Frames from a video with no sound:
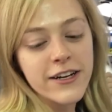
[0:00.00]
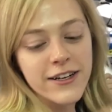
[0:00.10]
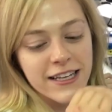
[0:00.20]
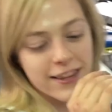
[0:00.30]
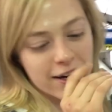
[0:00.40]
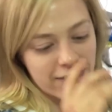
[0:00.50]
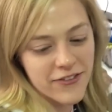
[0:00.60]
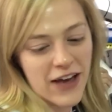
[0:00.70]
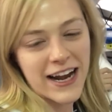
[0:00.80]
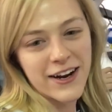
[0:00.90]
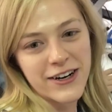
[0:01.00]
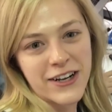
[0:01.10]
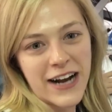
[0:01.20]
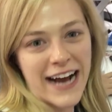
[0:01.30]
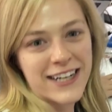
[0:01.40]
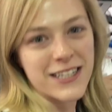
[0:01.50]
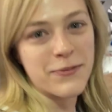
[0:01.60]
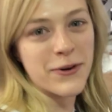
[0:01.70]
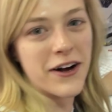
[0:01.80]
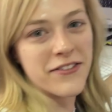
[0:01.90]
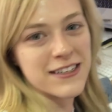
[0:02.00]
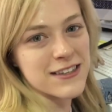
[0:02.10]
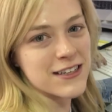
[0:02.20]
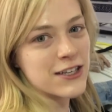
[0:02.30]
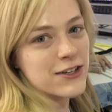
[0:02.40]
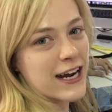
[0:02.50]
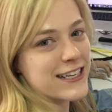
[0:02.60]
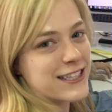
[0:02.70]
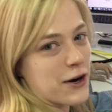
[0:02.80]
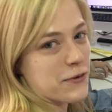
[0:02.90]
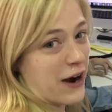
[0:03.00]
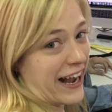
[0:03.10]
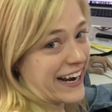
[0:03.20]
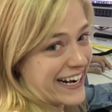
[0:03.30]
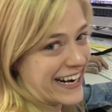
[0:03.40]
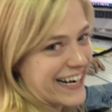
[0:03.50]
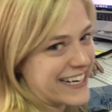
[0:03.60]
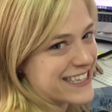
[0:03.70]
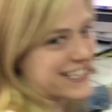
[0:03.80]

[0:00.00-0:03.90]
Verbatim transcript: Literally though, if anyone could actually pull off this look, you guys are rocking it and